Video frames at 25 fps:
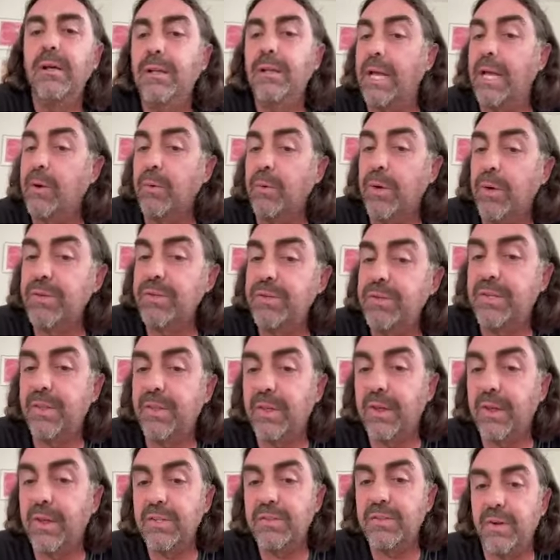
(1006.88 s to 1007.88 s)
like we're used to
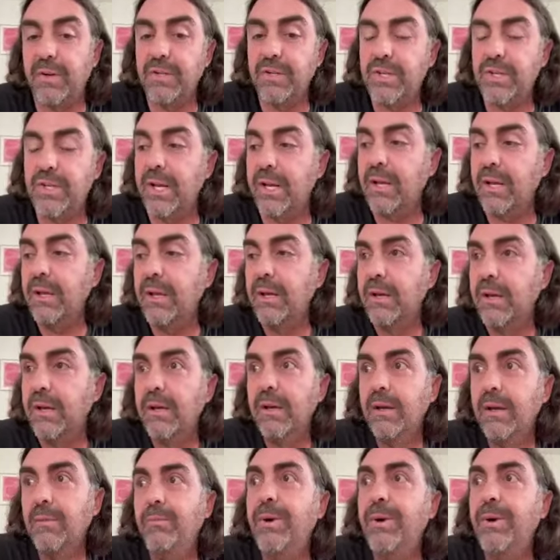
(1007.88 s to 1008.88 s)
things functioning,
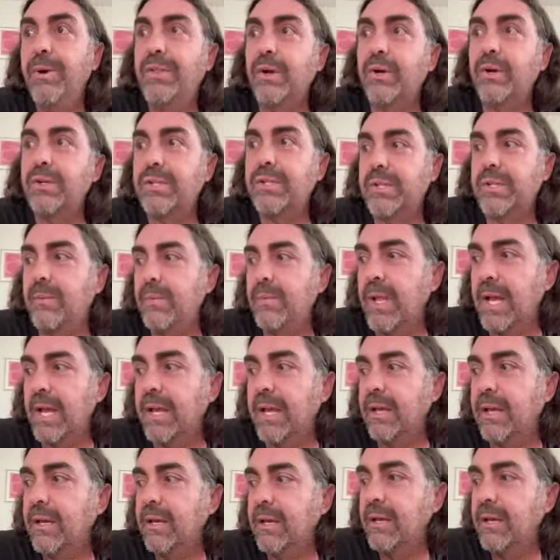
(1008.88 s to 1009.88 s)
but there's some
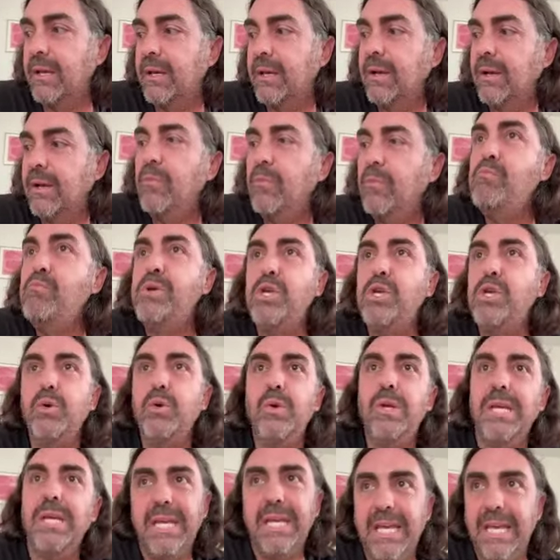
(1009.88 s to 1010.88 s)
like
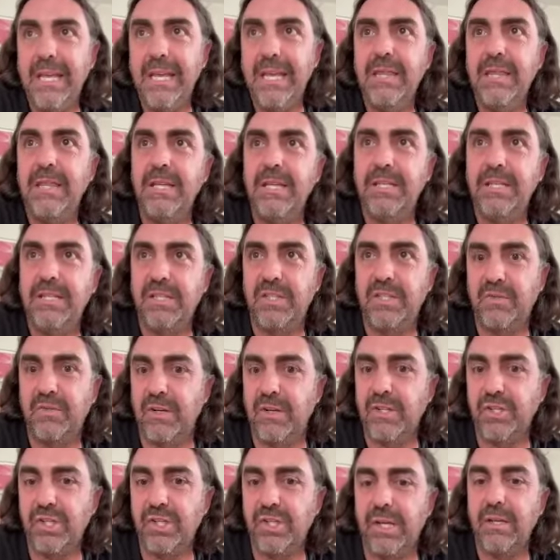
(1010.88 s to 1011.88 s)
beauty in the
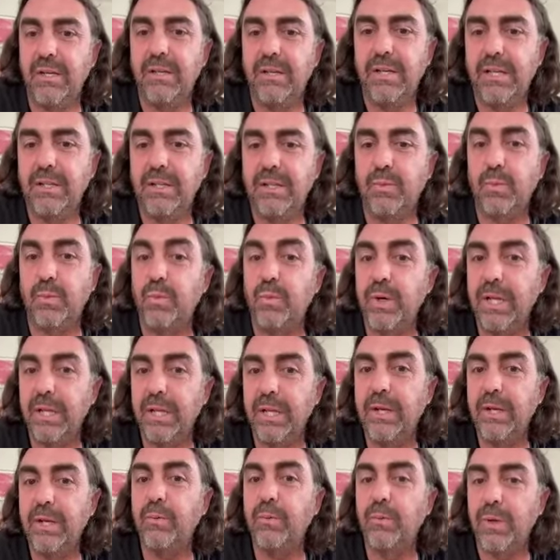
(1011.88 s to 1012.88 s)
dysfunction. It's
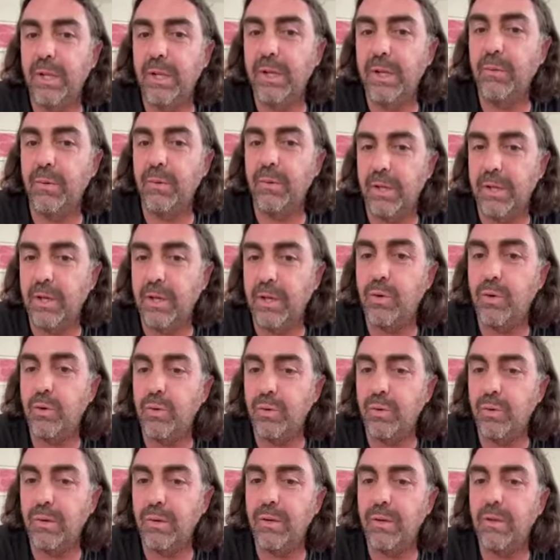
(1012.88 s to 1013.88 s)
really, really, really
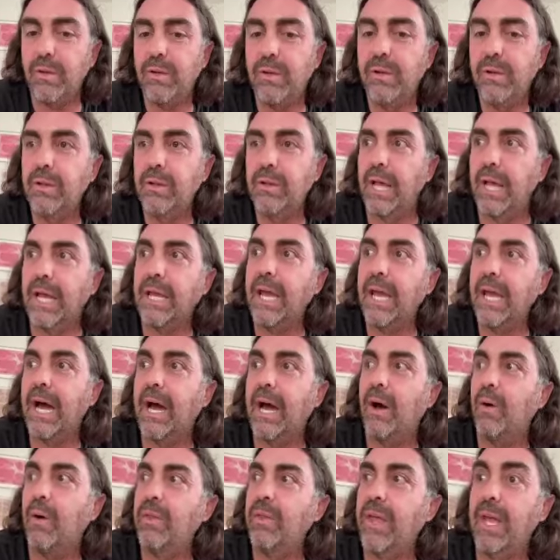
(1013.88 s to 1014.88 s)
cool. Like
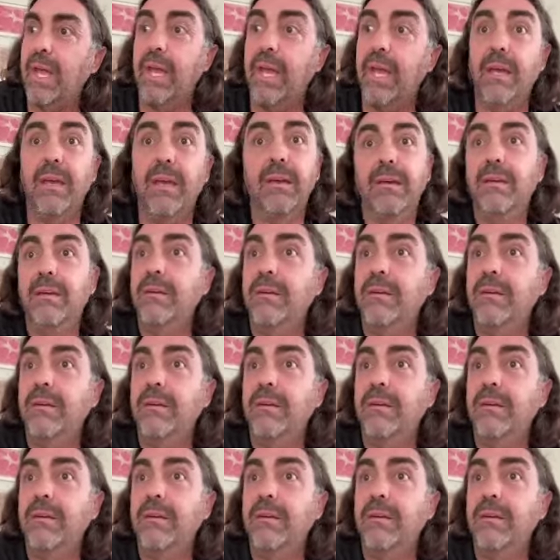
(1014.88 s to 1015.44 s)
how they